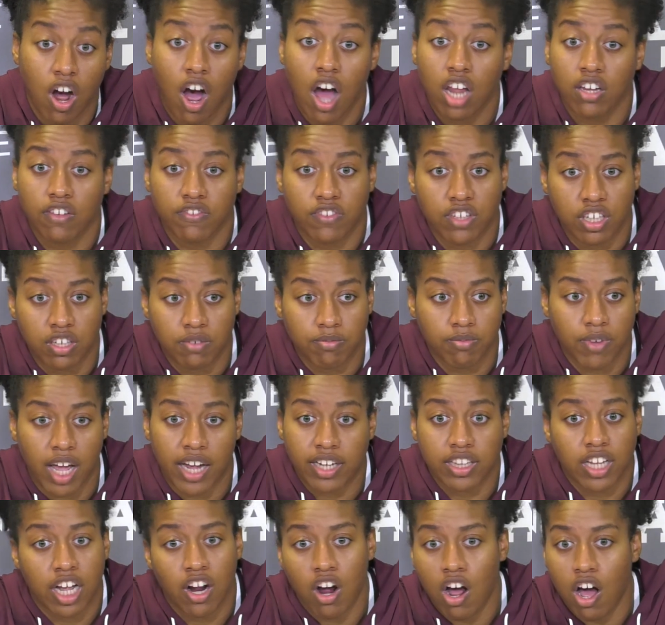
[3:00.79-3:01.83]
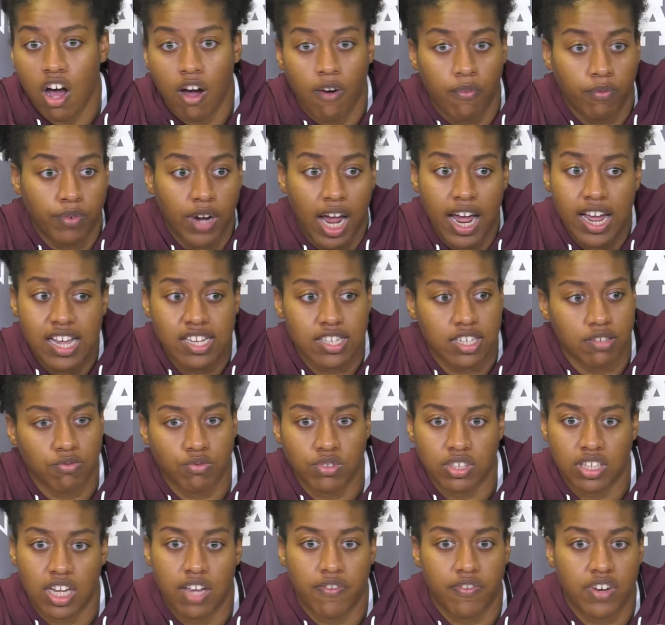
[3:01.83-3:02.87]
All of them, like, they're all nice
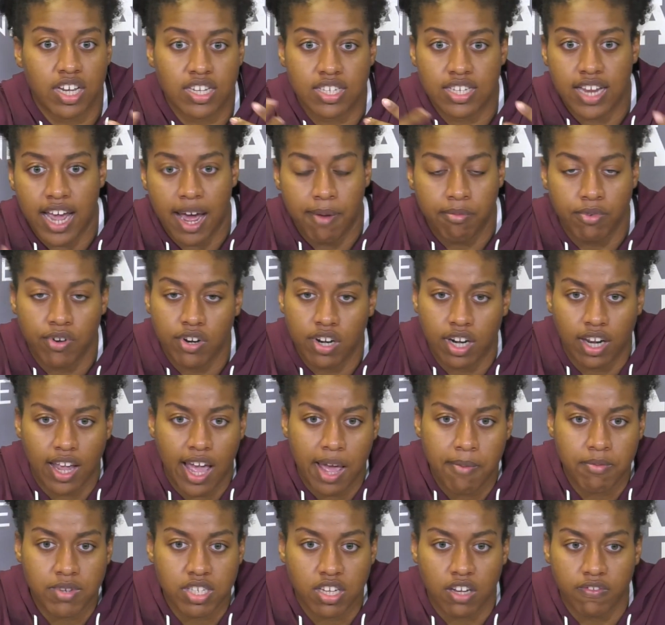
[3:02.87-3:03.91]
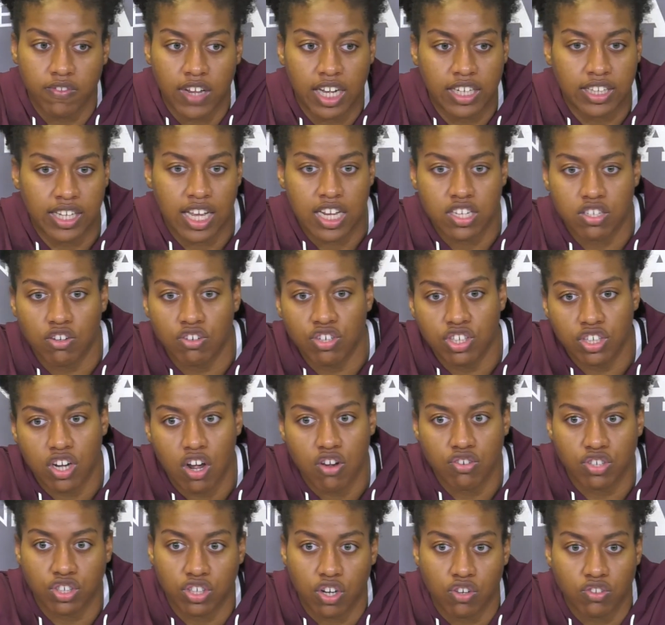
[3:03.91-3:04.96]
and was giving us dab during the game and stuff like that. So it just
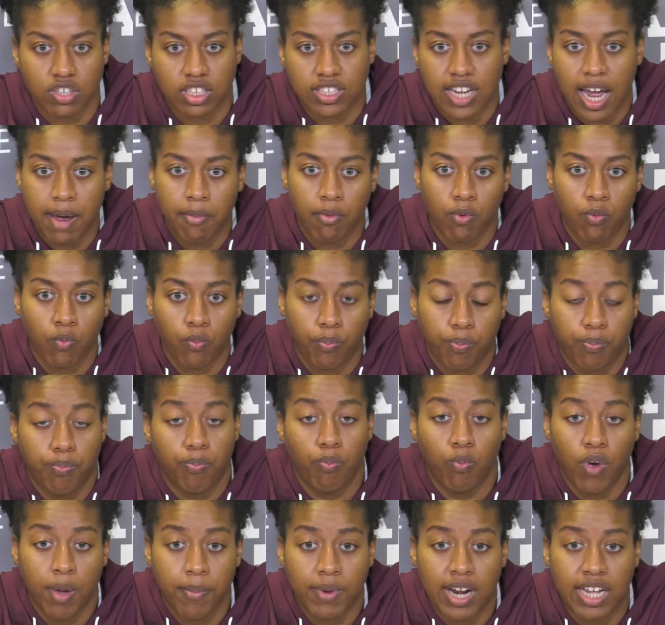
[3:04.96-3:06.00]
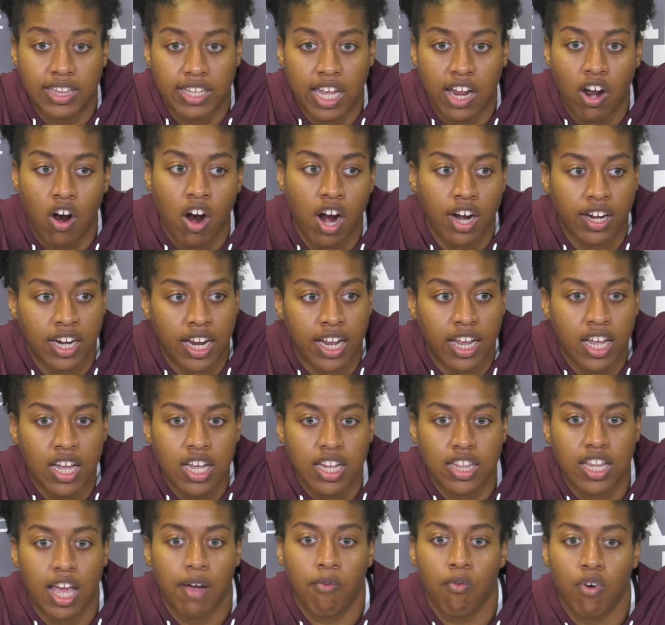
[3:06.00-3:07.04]
goes to show the type of women that they are and that
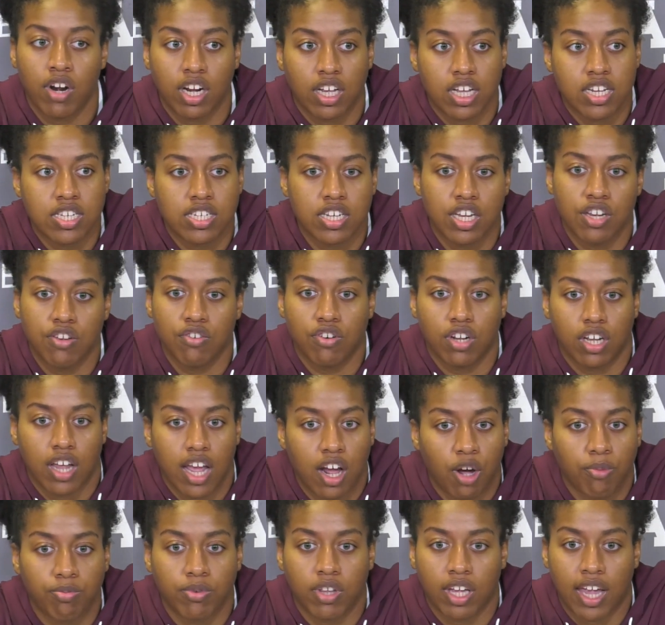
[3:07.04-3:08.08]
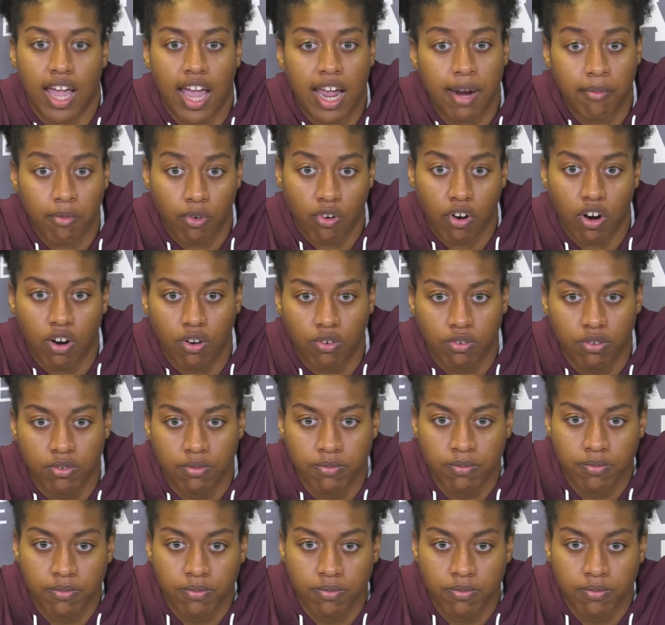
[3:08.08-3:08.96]
they want to continue to help the game grow.